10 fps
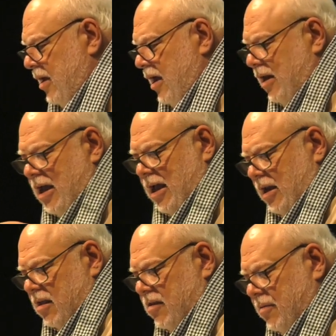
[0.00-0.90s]
and,
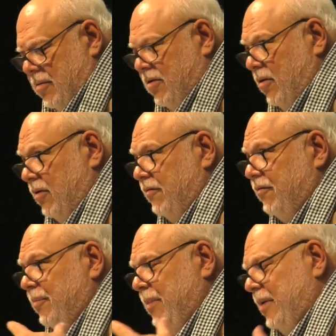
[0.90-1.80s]
and it's sort
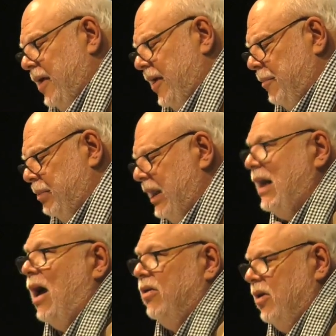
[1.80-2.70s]
of uh,
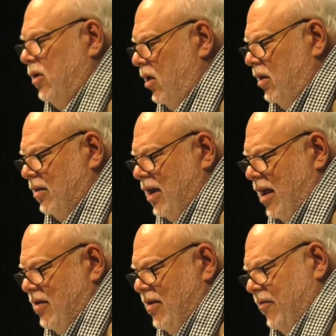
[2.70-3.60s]
played out in all
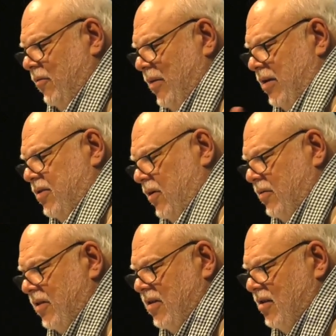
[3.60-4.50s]
kinds of different ways.
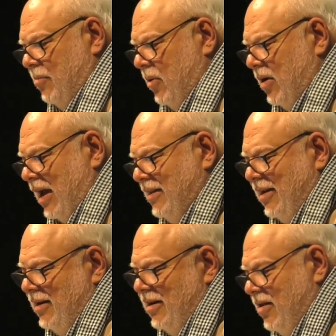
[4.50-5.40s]
So, this is a book I
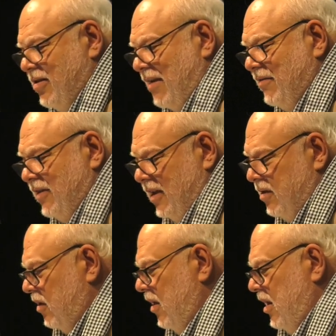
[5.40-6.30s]
did in the
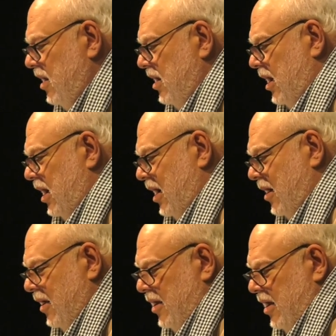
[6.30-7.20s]
70s.
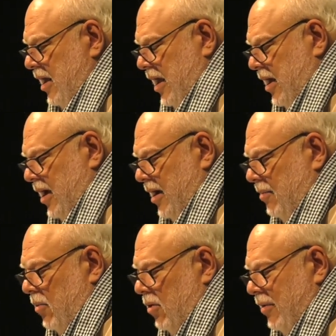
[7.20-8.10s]
Uh,
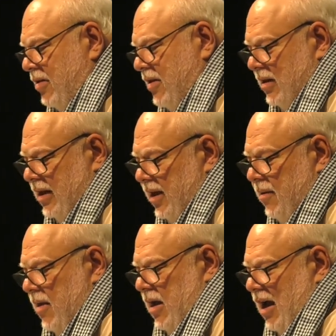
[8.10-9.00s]
uh, more
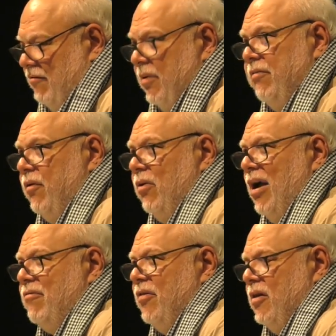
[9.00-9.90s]
recently, I've been
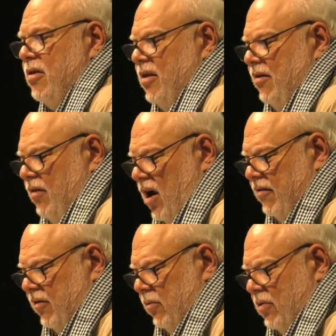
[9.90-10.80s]
photographing the city of
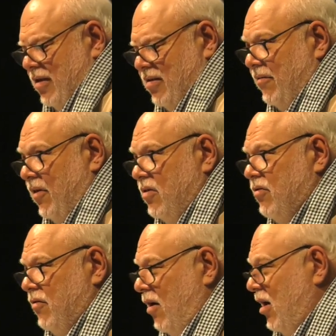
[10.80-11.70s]
Hartford, which has a very
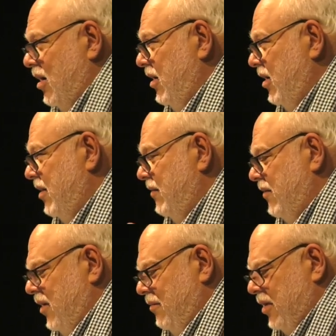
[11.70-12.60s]
strong
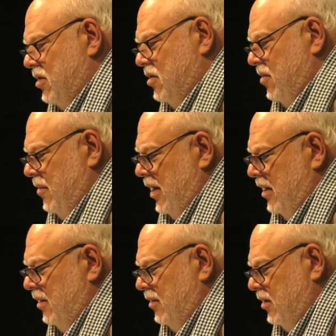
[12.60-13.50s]
very rich and